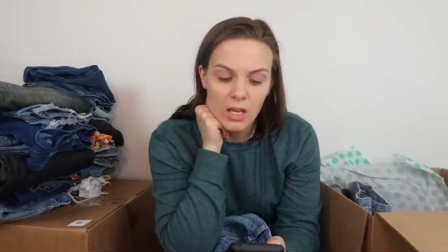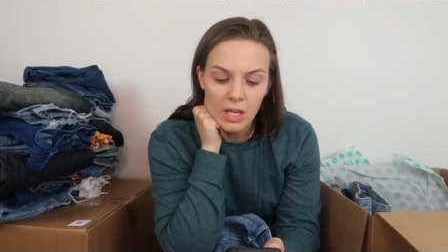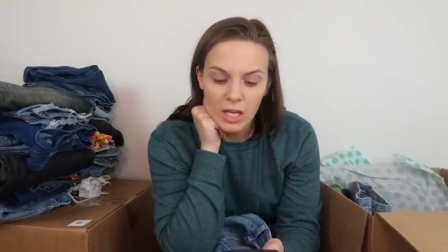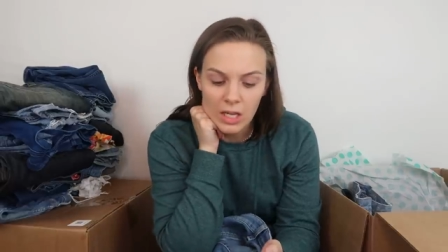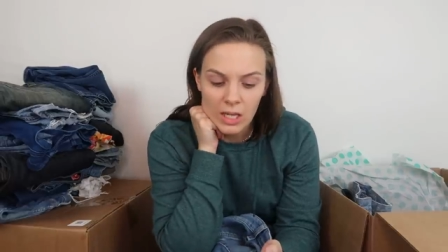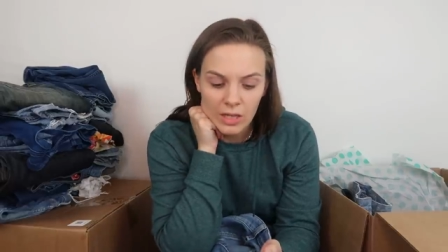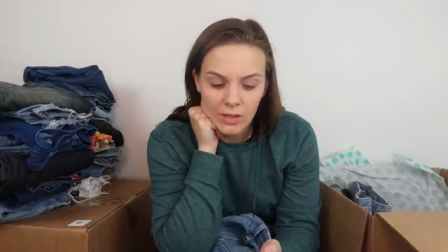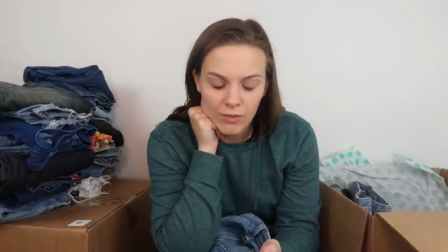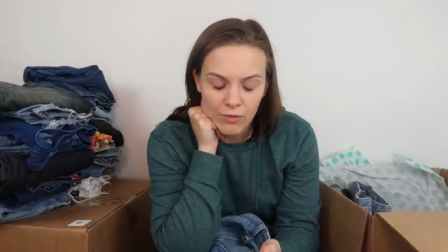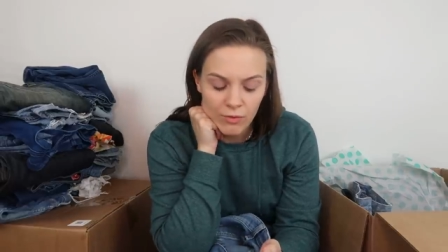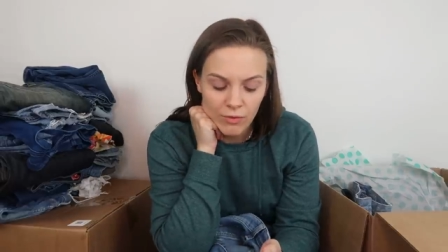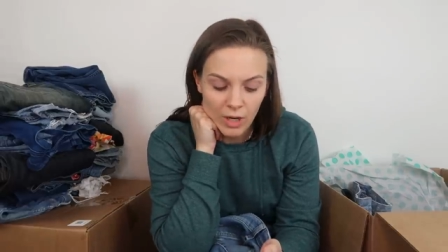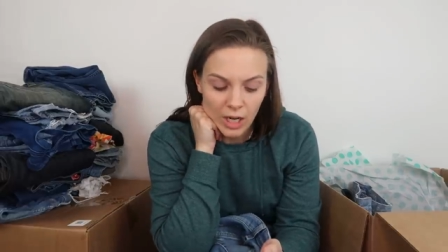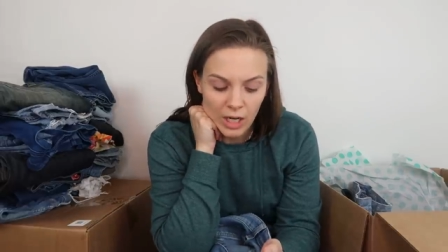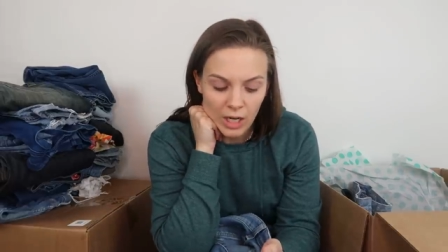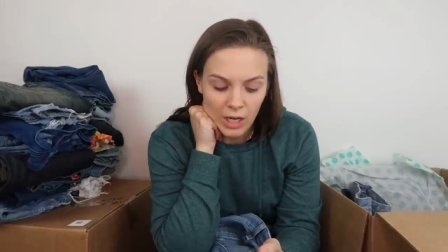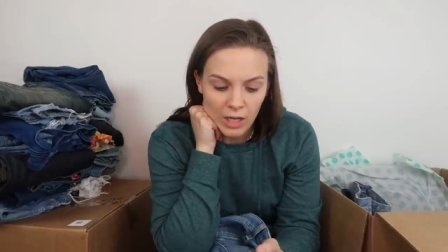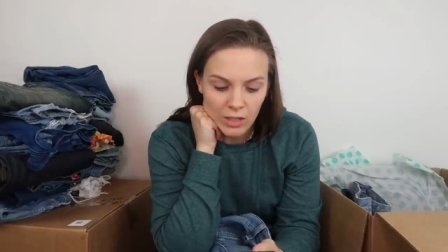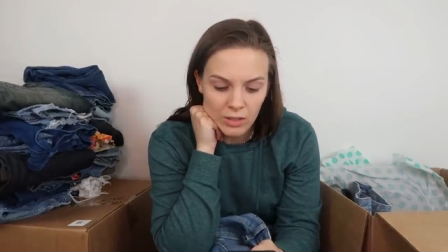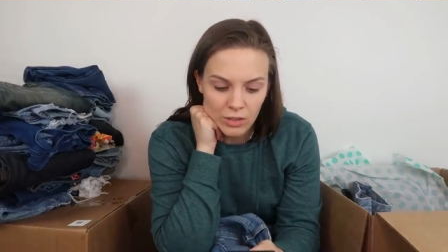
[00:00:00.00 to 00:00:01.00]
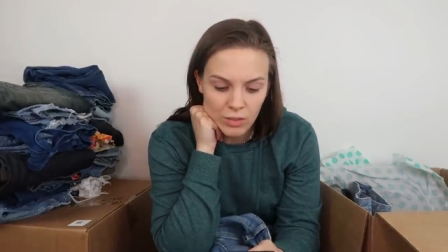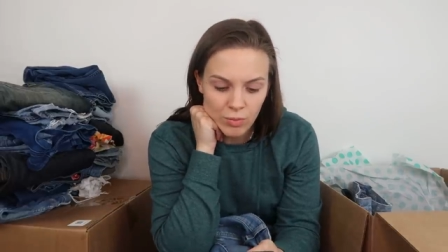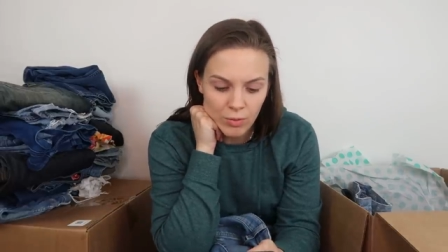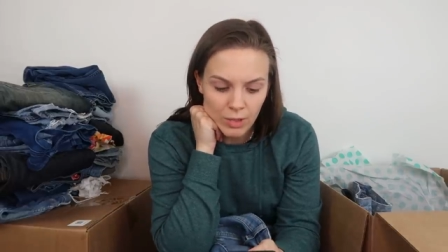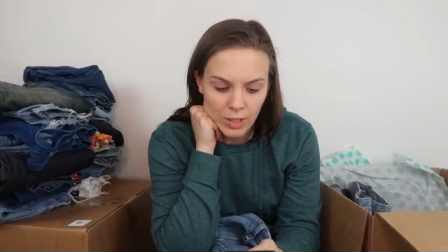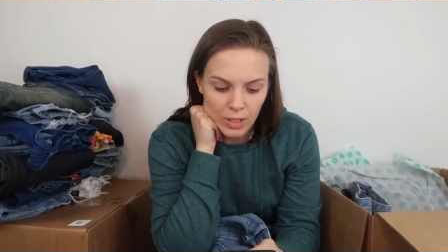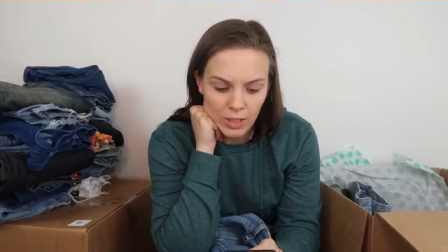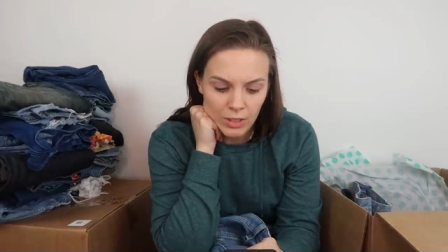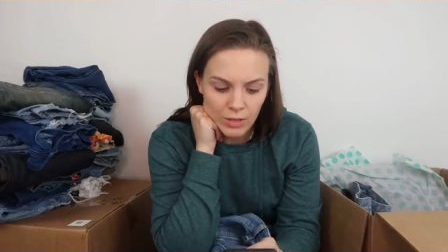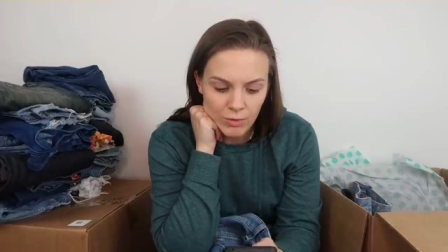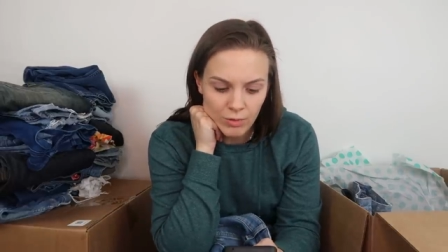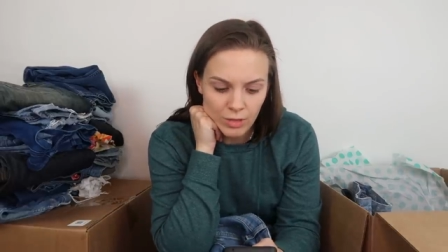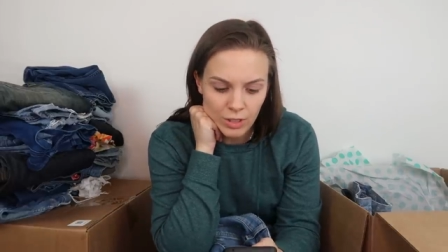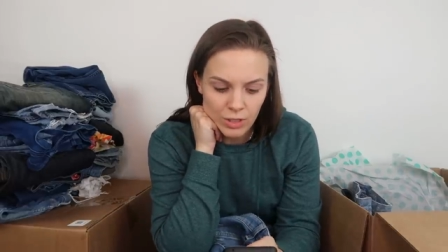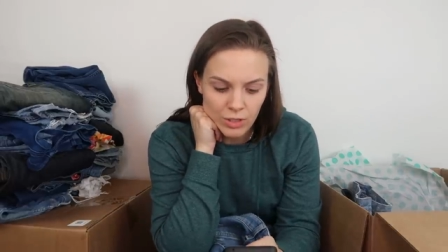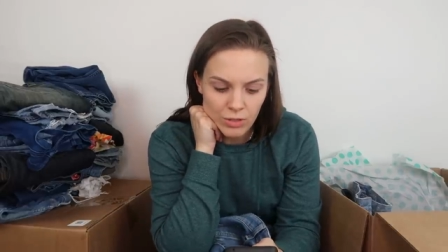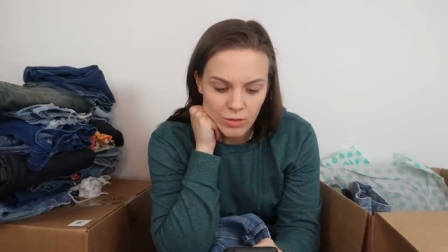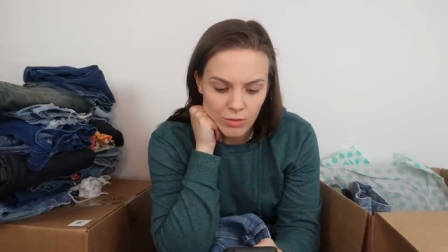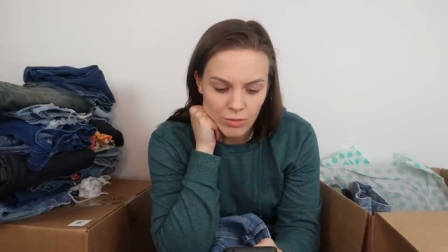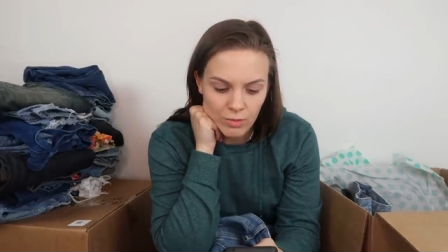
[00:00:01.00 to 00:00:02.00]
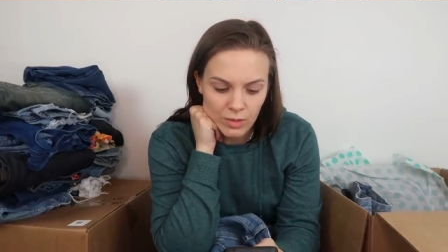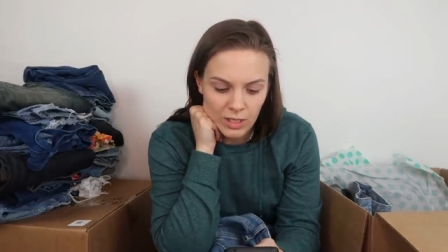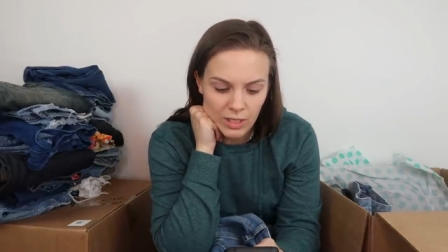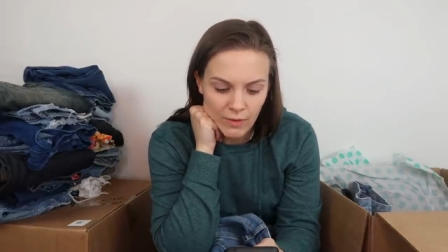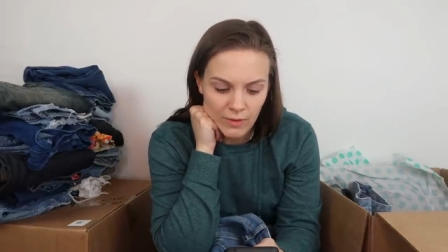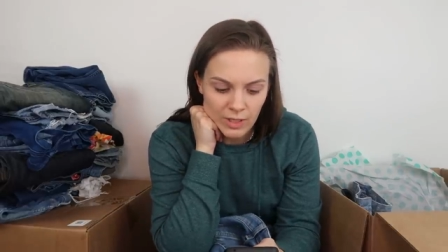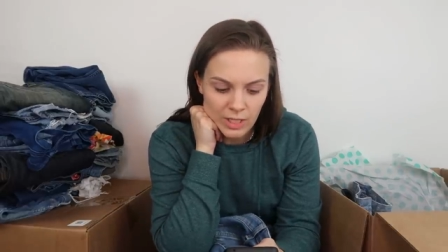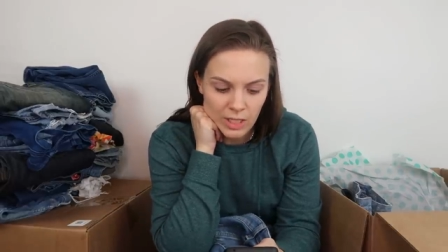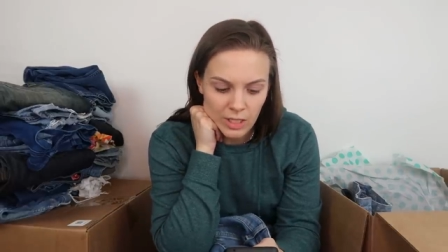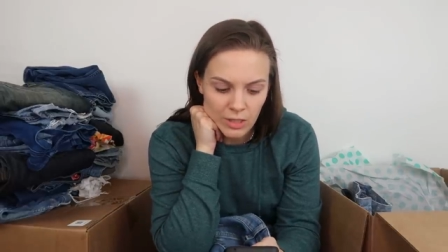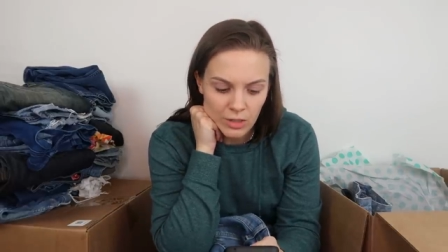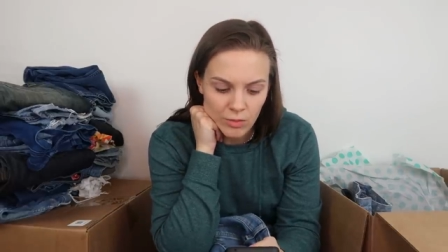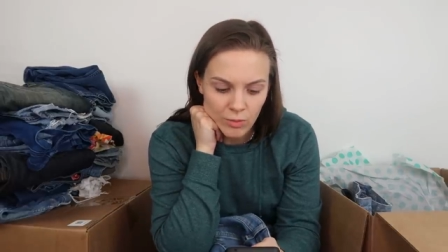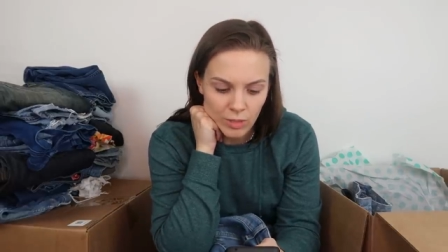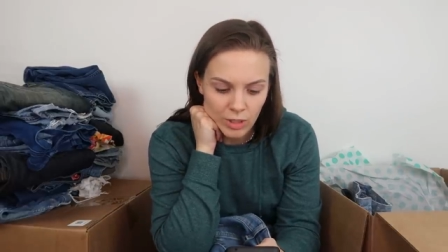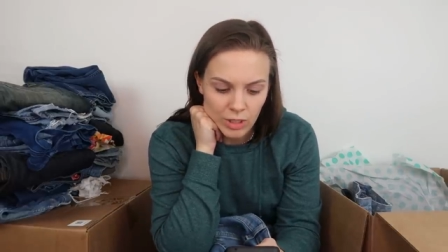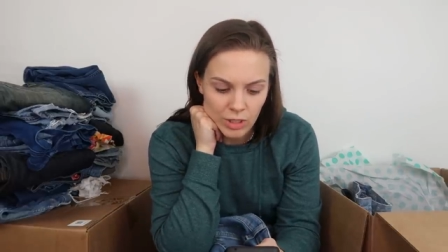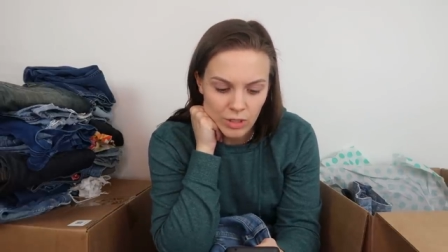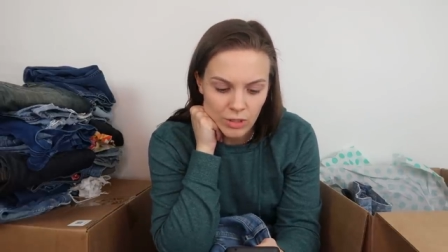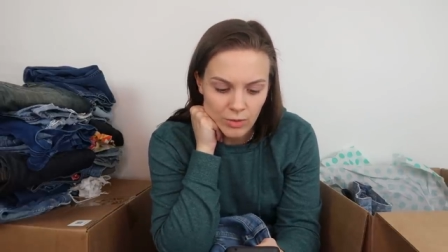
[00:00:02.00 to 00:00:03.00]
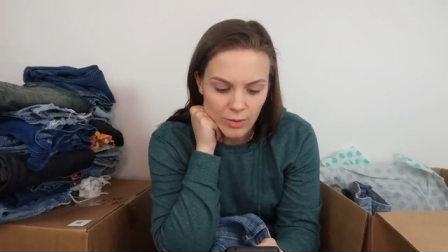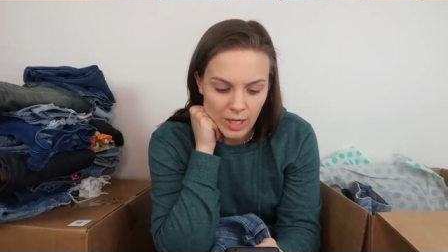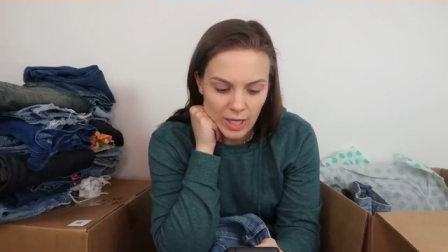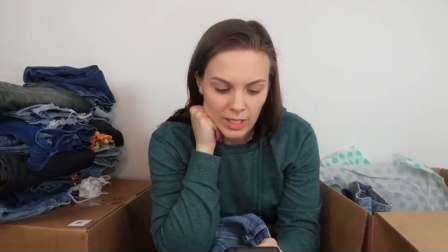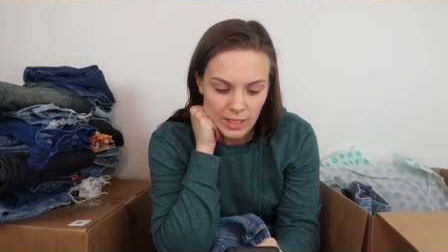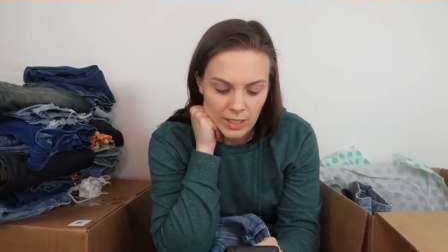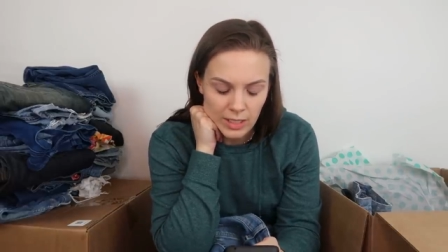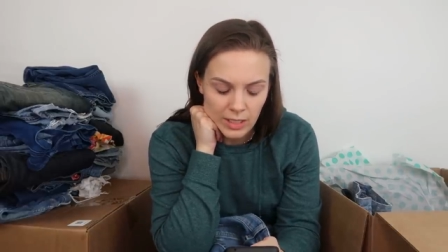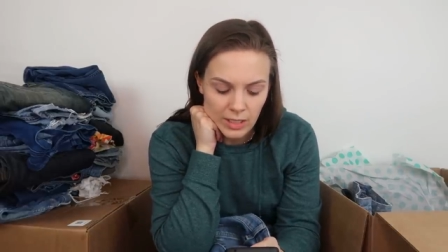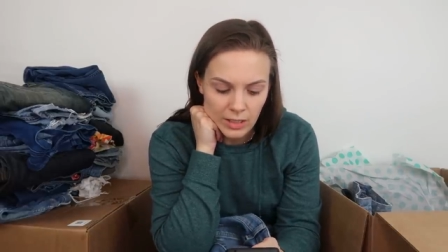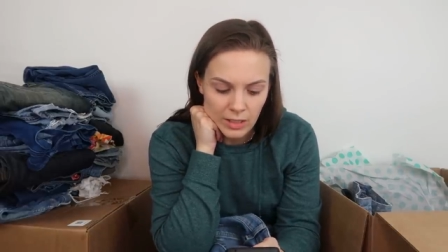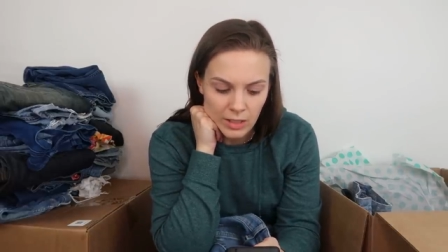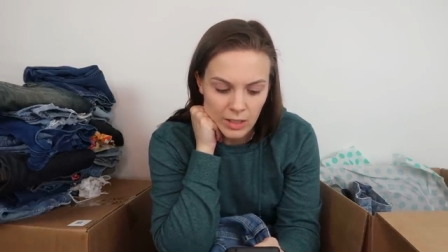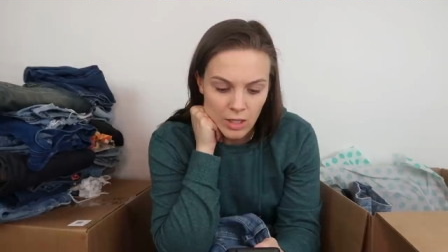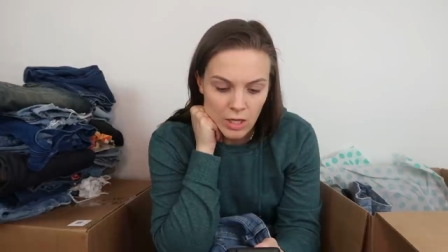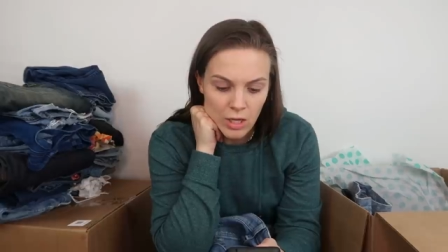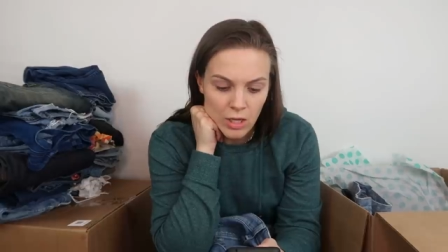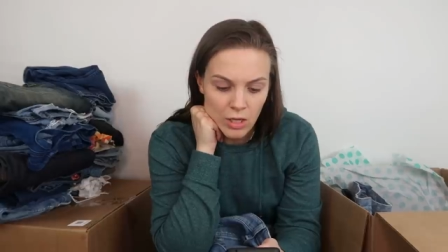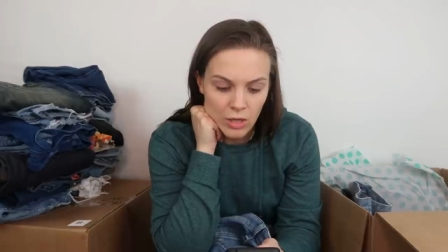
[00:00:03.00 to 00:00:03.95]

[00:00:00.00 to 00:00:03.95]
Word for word: and I got 20, 22, 17, 22, 18,